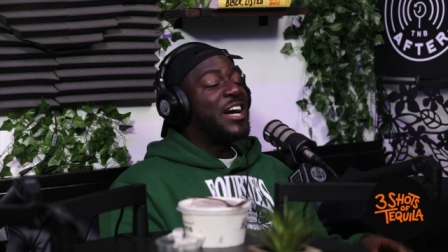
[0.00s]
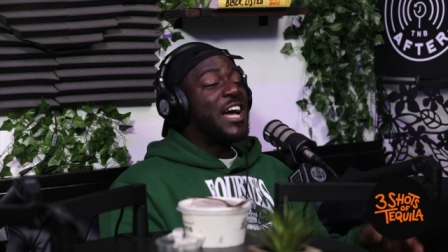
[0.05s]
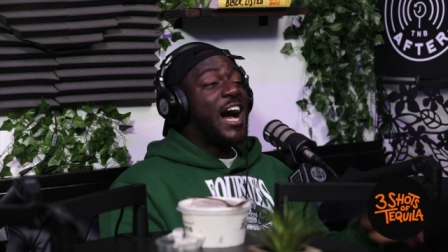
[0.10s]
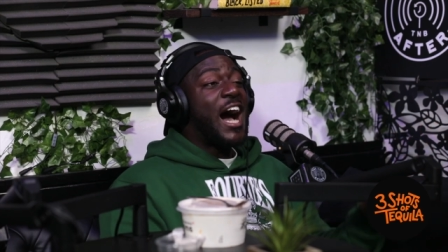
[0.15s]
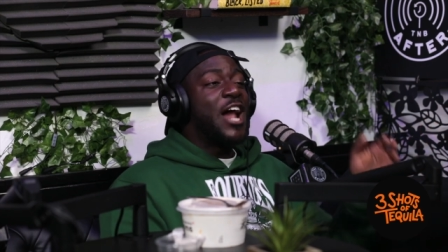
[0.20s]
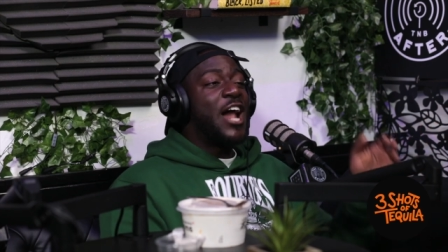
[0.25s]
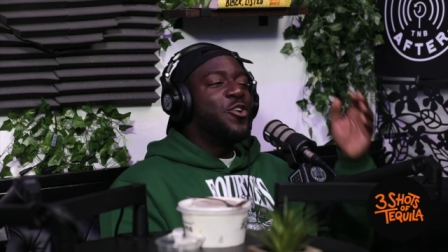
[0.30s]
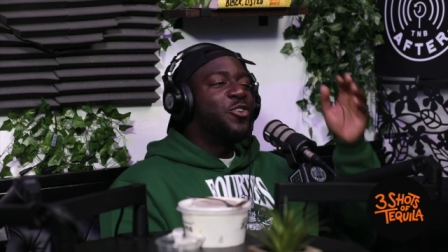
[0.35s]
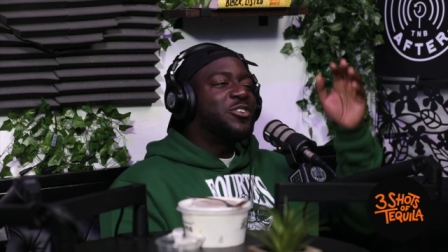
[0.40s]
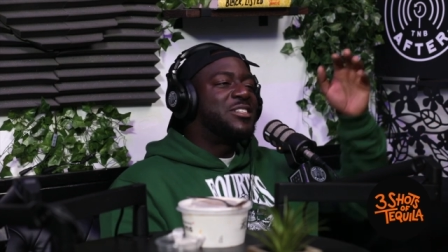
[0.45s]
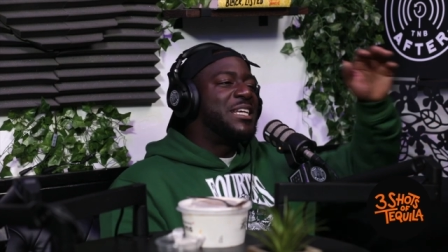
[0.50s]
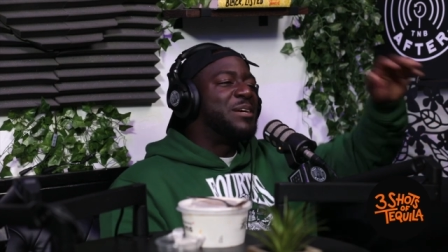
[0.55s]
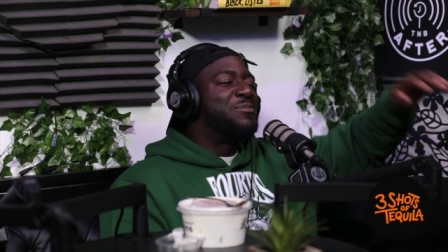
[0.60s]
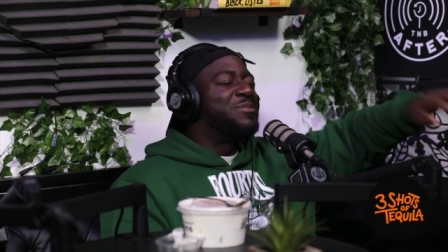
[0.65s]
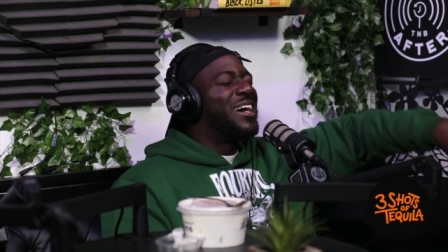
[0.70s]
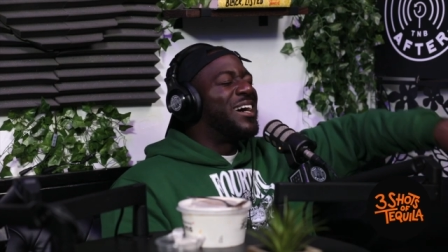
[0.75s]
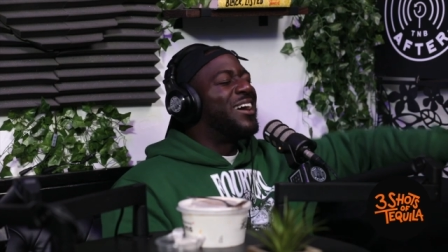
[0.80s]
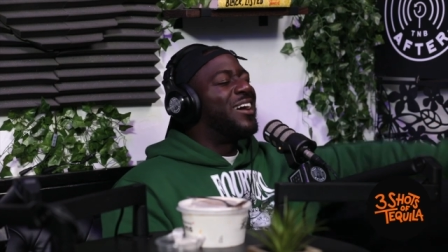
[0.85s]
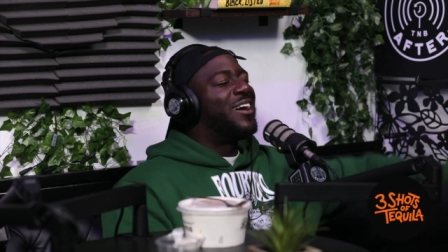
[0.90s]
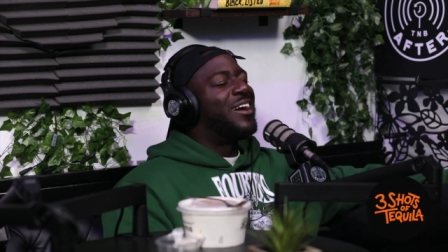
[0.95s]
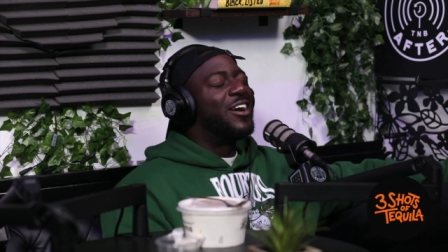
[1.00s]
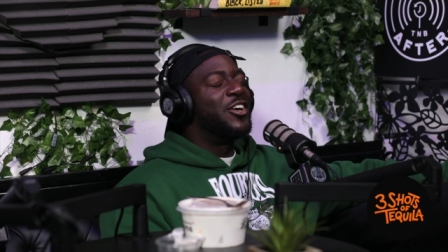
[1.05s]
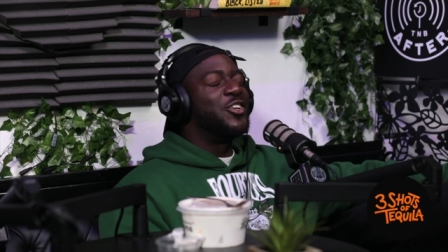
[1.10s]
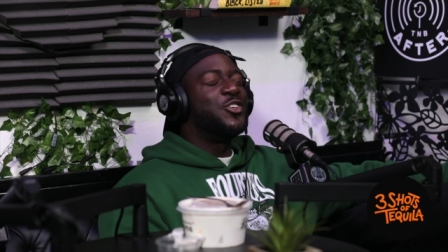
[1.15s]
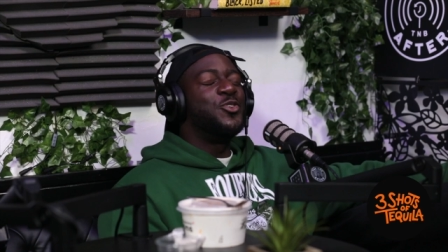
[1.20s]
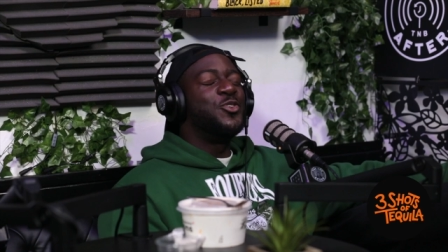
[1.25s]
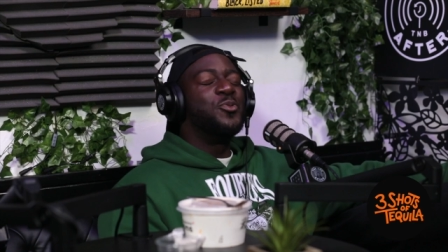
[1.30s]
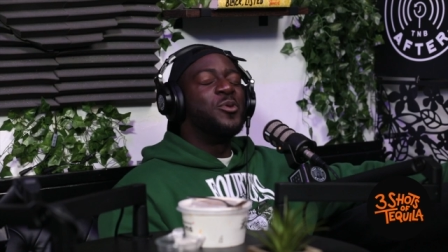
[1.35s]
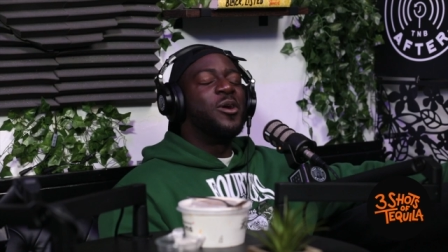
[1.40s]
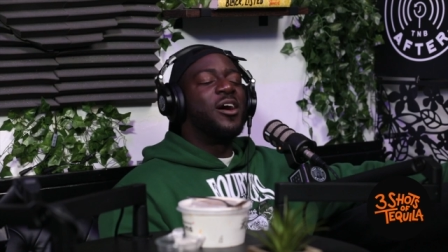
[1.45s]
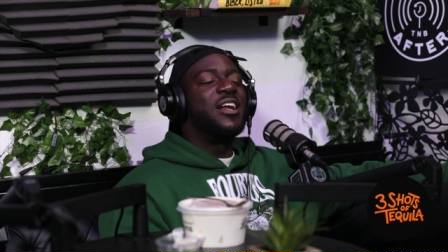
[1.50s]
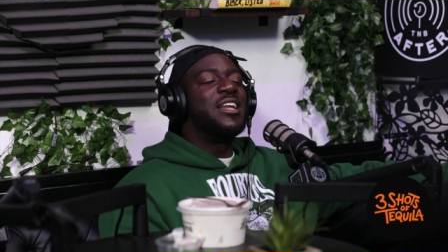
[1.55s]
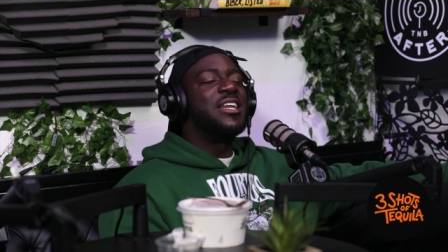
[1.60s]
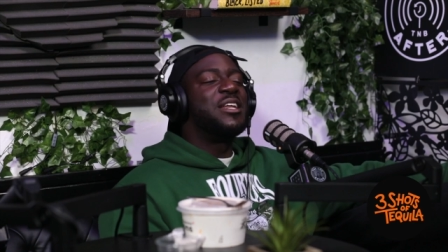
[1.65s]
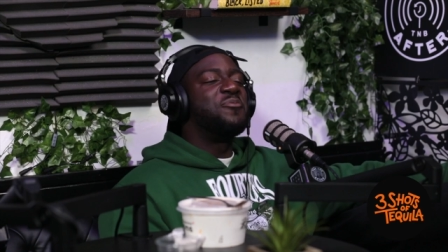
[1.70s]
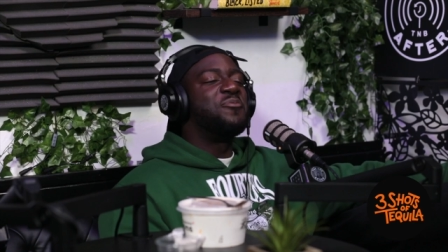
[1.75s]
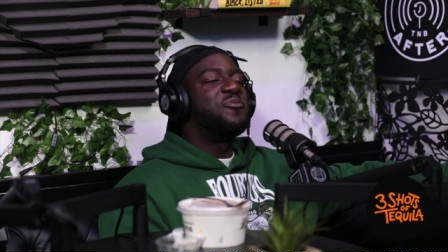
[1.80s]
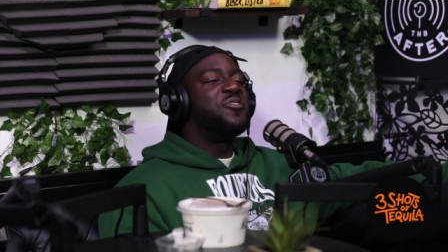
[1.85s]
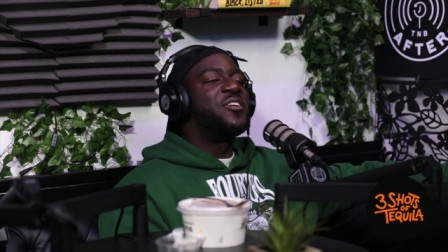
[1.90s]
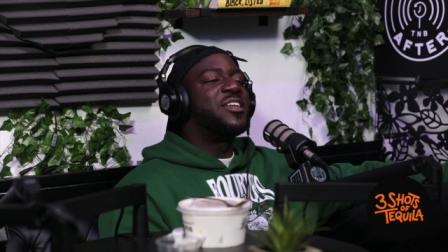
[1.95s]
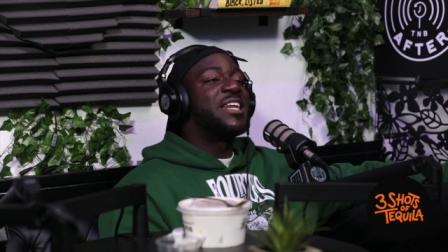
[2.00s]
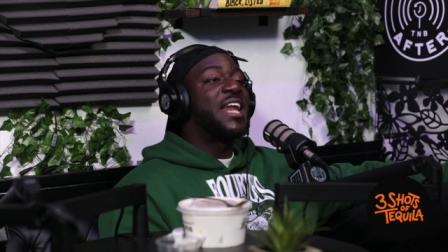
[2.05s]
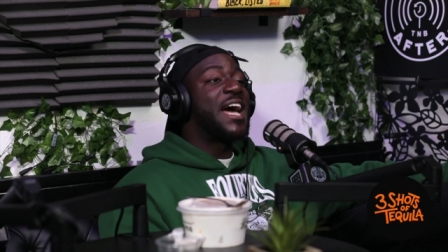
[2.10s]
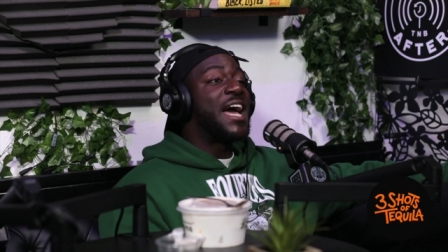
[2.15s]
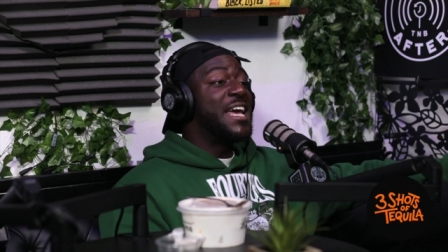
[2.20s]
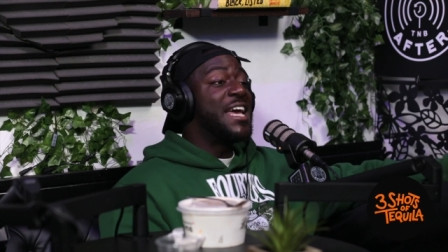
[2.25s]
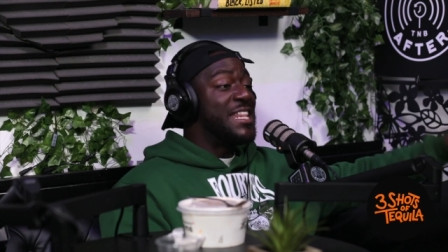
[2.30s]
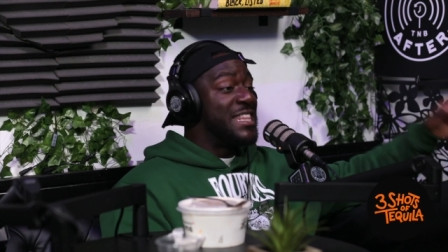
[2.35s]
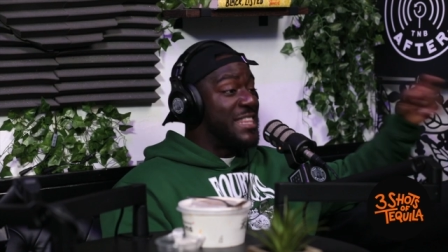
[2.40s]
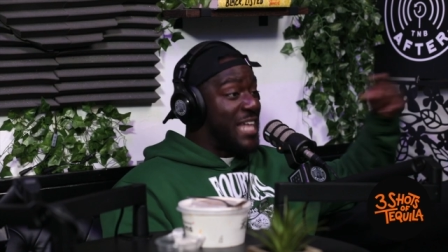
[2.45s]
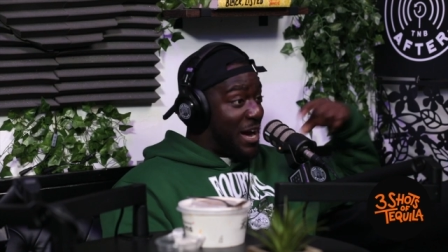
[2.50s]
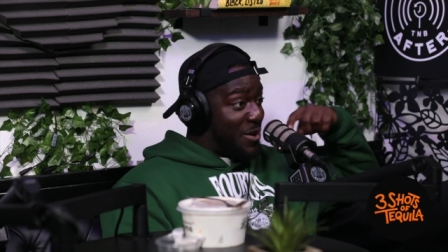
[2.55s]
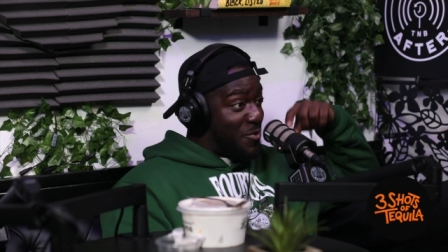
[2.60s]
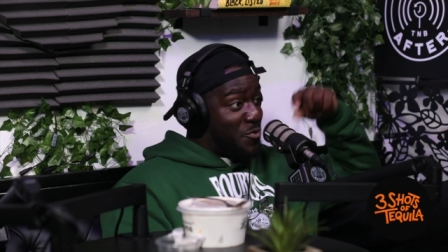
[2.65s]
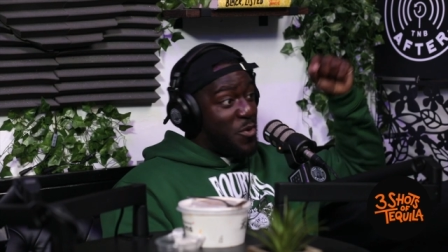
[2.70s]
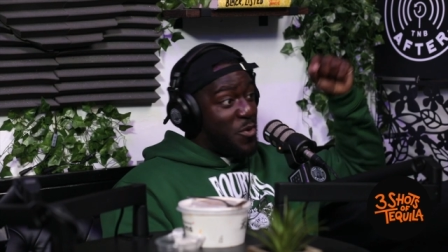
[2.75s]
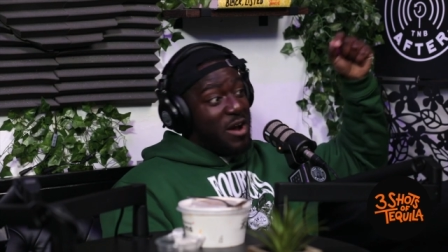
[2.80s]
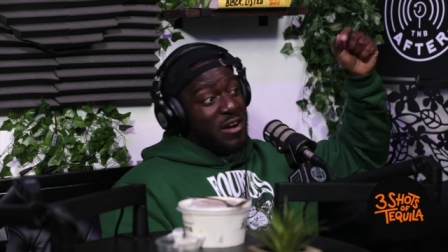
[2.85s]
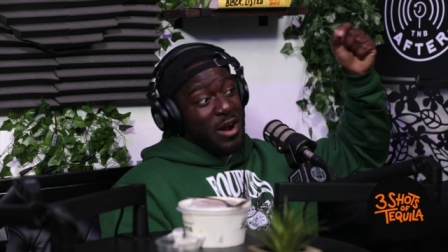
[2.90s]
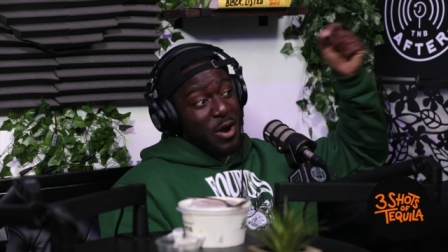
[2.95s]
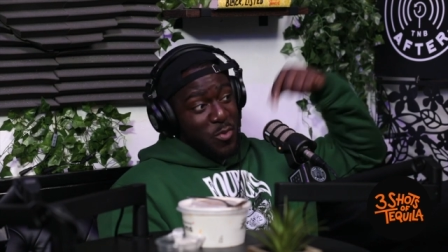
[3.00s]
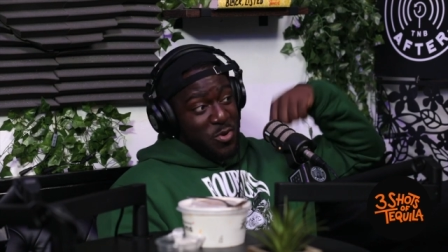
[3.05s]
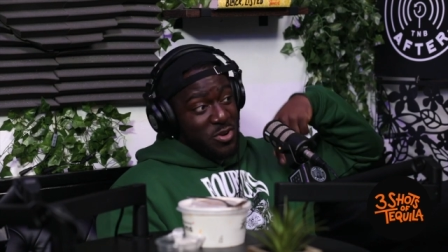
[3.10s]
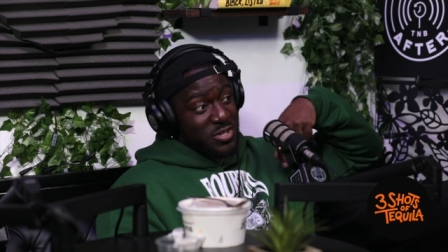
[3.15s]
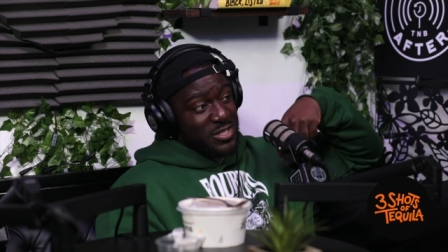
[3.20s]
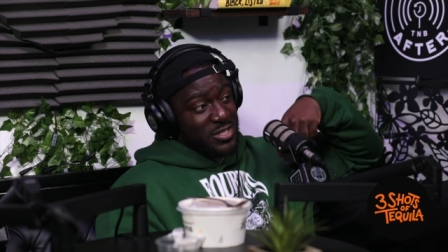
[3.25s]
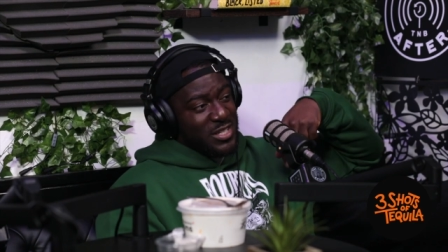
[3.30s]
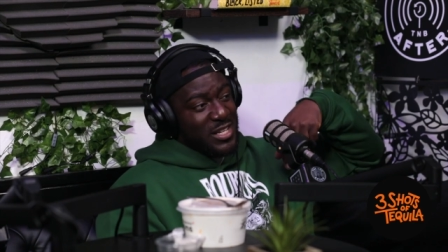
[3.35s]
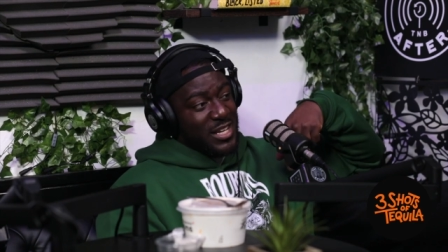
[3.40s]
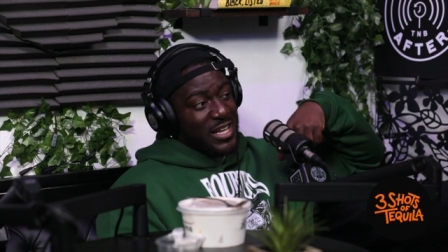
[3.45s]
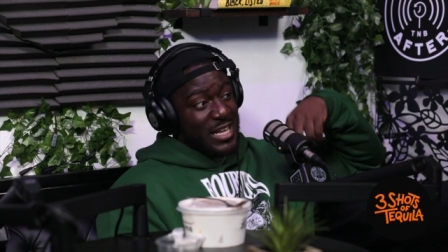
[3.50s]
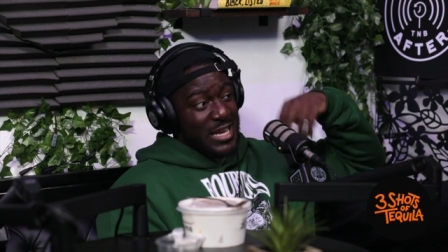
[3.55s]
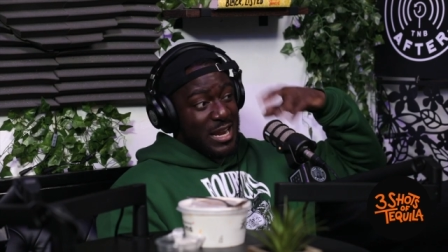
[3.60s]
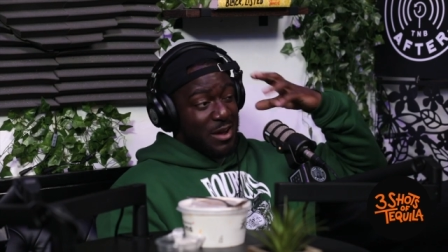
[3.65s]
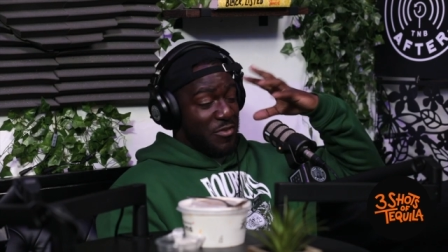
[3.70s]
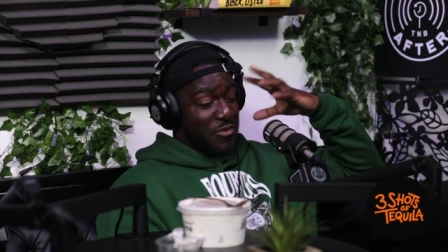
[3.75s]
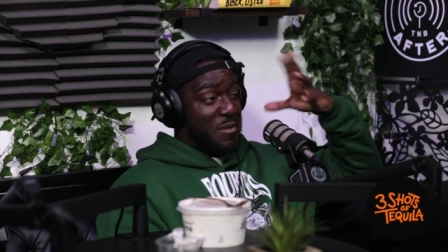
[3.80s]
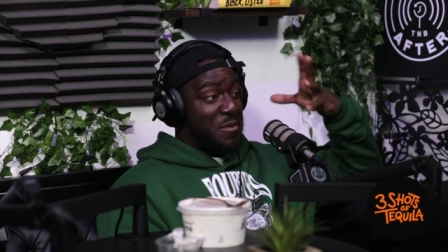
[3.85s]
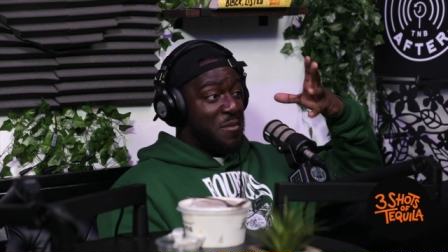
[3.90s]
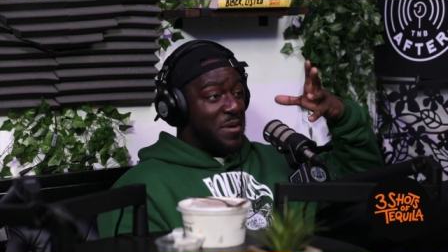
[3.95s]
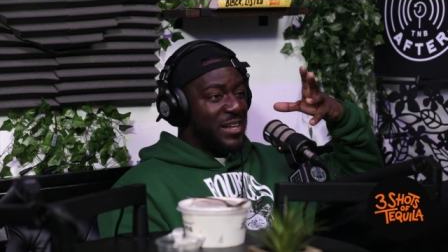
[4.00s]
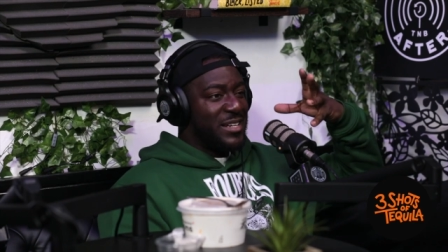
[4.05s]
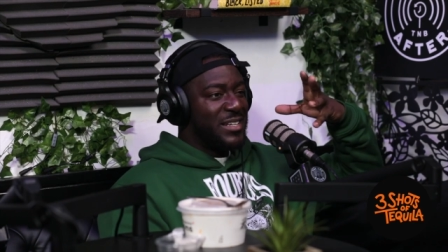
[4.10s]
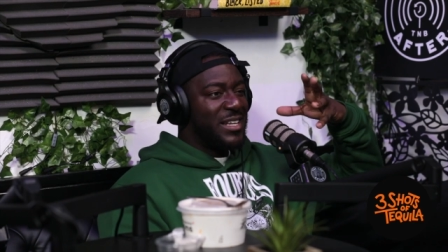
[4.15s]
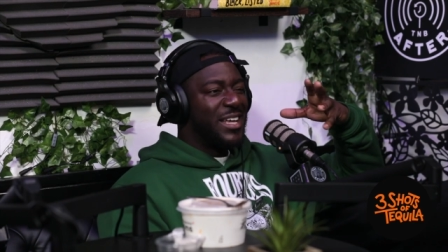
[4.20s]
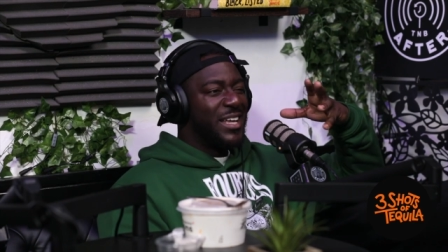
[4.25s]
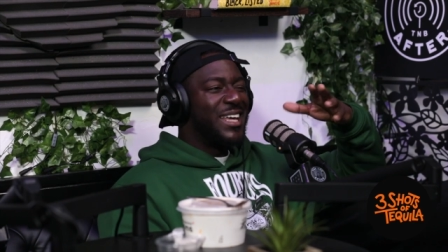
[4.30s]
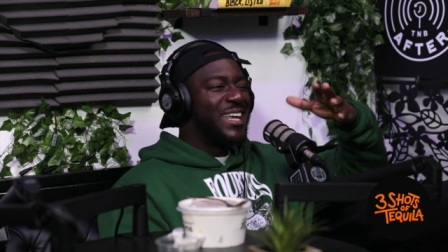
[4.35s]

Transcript: I looked at him like, oh, you are living like in that where I was in that frame of mind.